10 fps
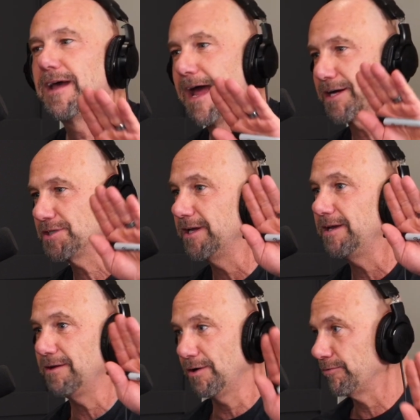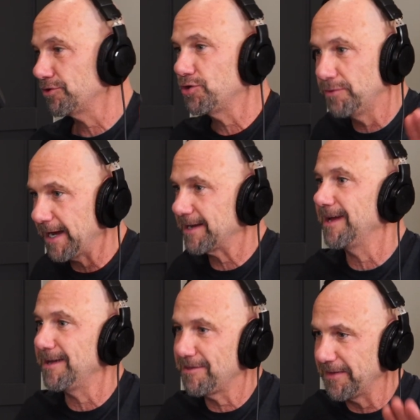actually over 2
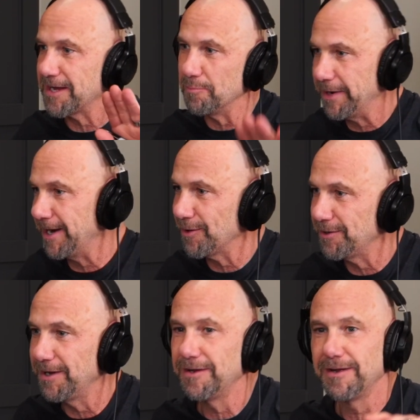decades, and they compared